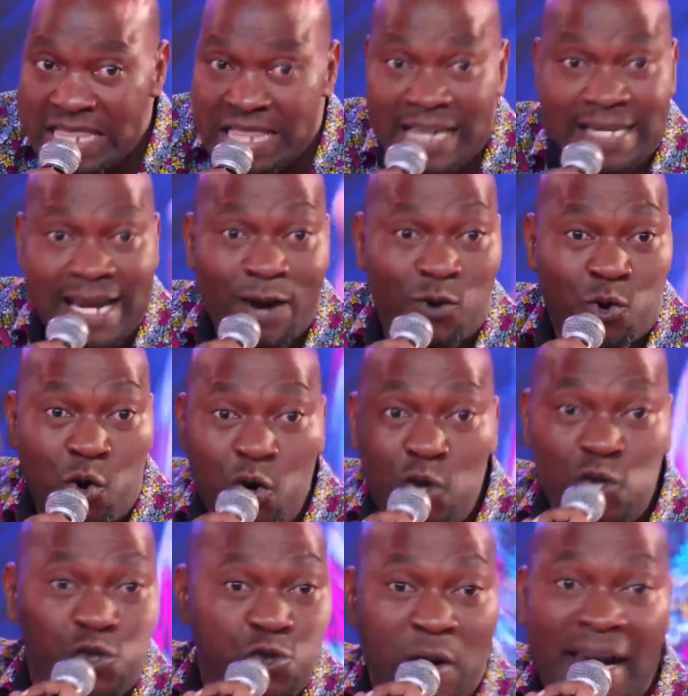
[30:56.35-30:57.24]
that are
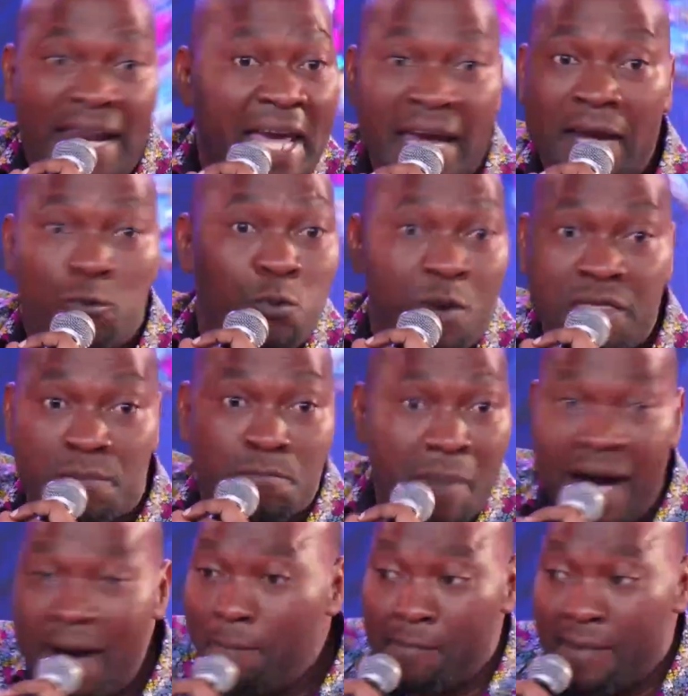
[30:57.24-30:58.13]
contrary with
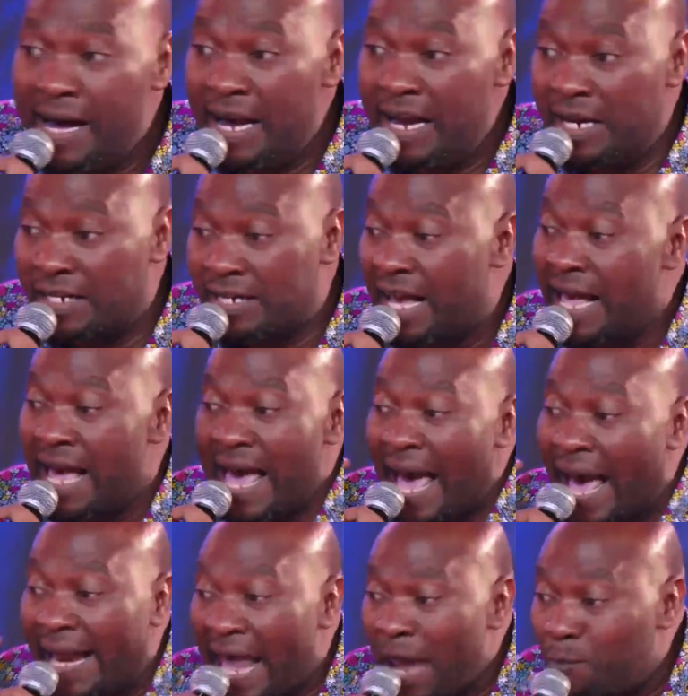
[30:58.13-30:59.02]
my mind.
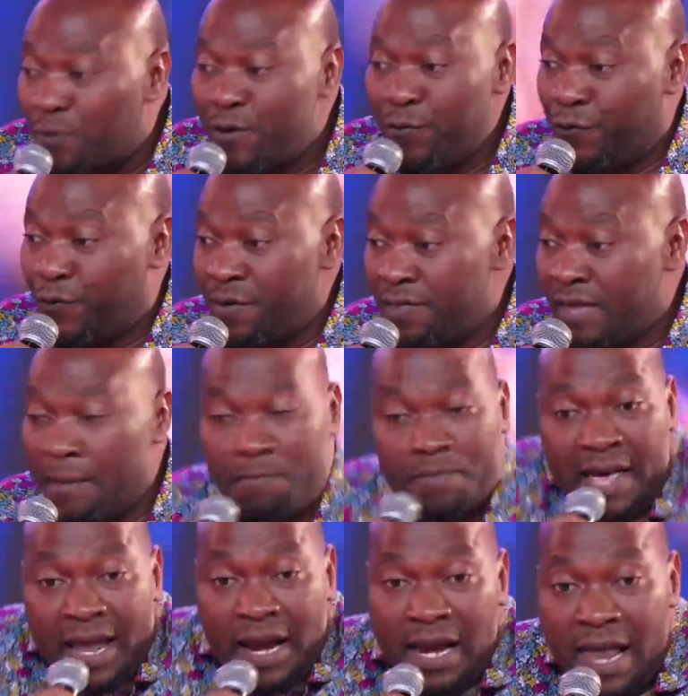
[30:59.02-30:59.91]
And I prayed for them.
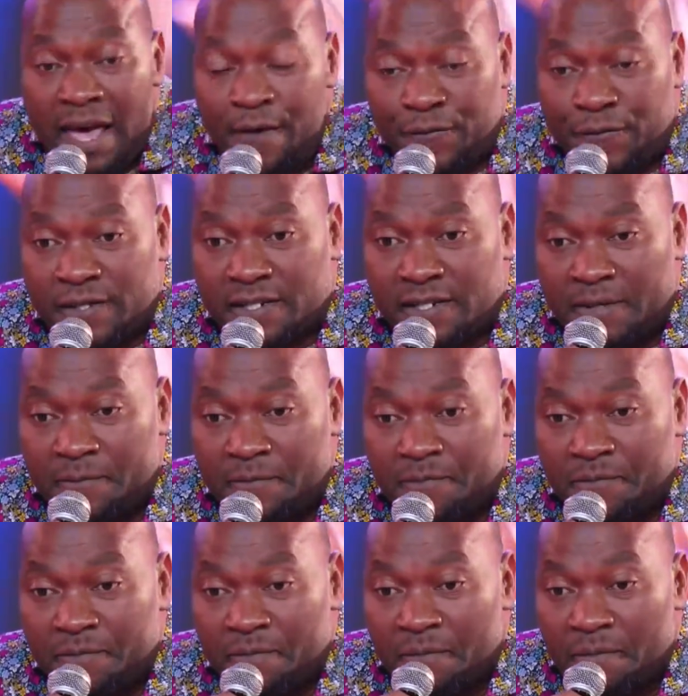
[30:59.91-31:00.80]
They left.
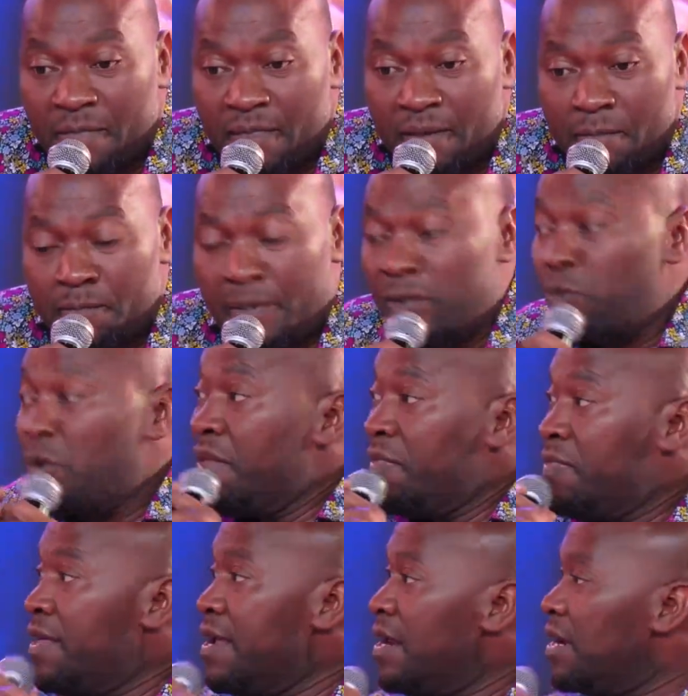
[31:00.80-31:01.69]
But when they